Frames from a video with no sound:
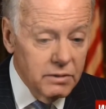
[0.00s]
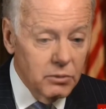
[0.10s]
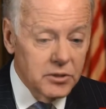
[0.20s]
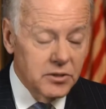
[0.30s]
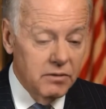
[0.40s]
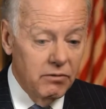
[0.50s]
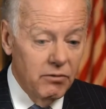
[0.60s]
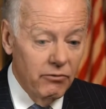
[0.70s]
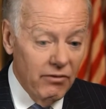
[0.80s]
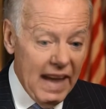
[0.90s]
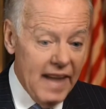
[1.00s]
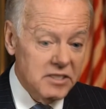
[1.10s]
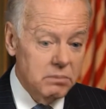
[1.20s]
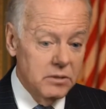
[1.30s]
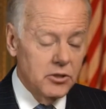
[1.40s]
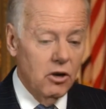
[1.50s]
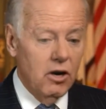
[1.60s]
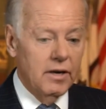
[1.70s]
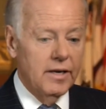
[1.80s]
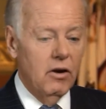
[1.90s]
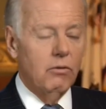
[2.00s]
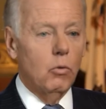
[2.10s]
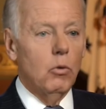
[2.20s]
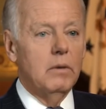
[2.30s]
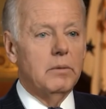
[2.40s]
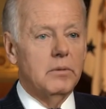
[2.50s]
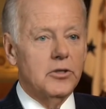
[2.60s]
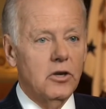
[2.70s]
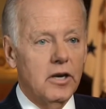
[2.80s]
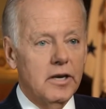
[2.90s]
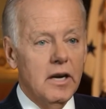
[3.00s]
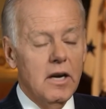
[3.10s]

which are the vast majority, overwhelming majority,